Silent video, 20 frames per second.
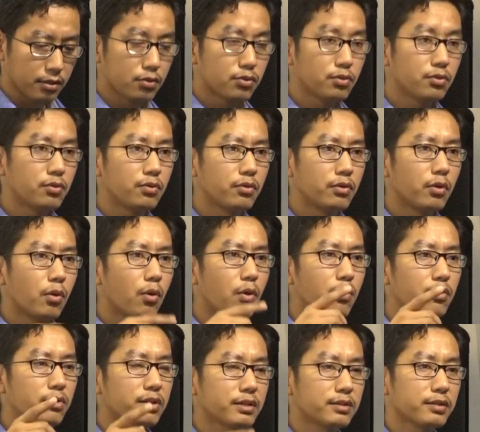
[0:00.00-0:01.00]
to
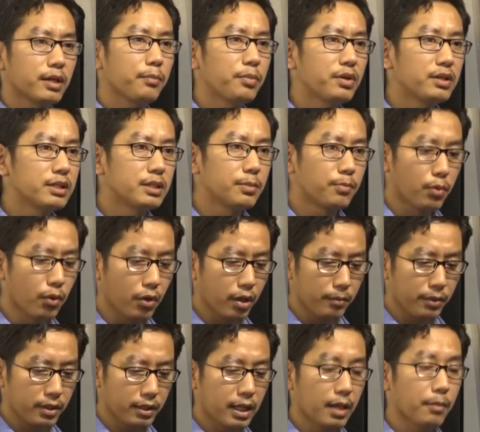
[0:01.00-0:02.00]
hone the rapid
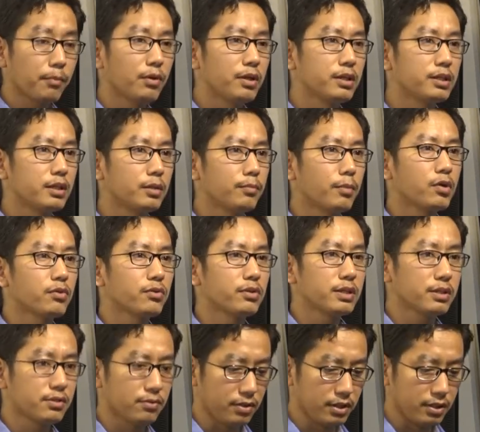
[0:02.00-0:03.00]
deployment capability in
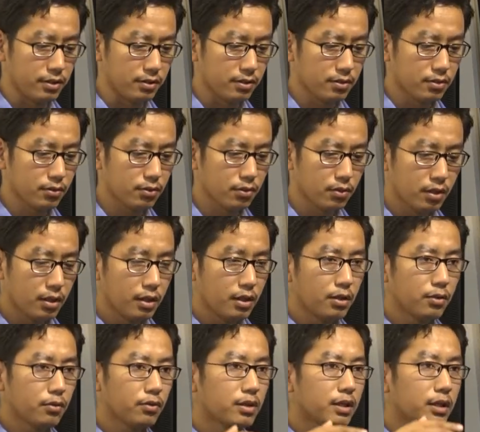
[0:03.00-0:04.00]
mountainous regions. So
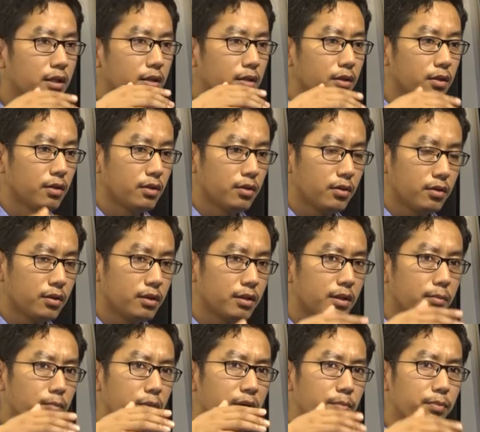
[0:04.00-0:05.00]
the
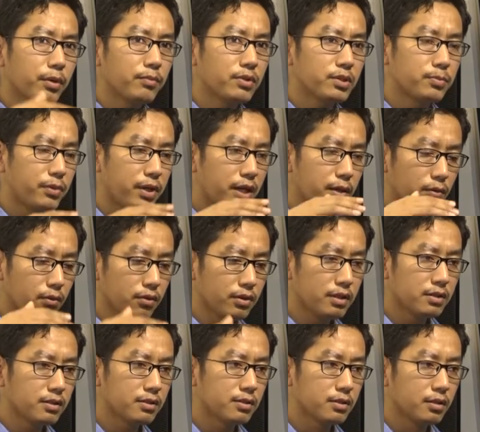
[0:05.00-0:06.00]
main purpose behind all
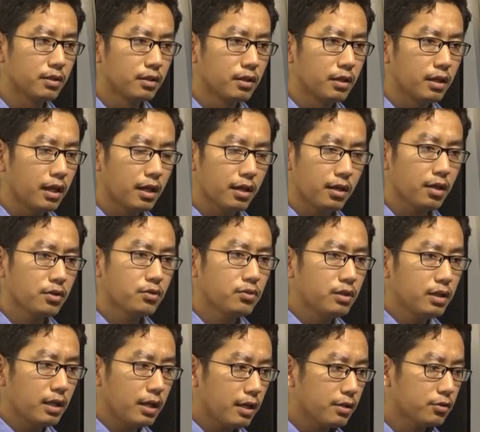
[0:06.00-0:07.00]
this is
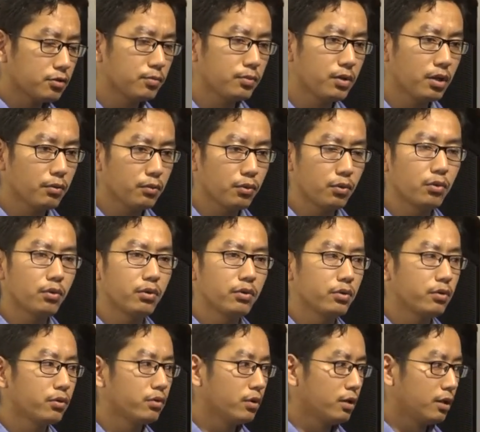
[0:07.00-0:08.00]
actually, as of now we all
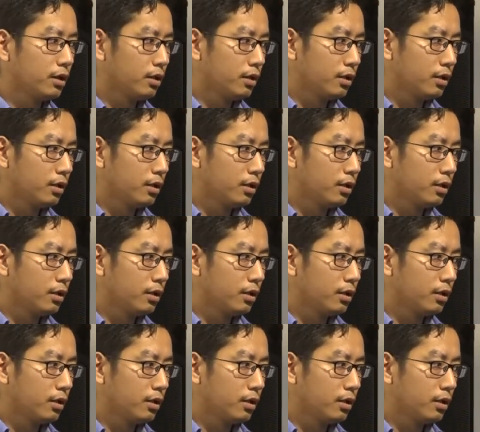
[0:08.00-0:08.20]
know,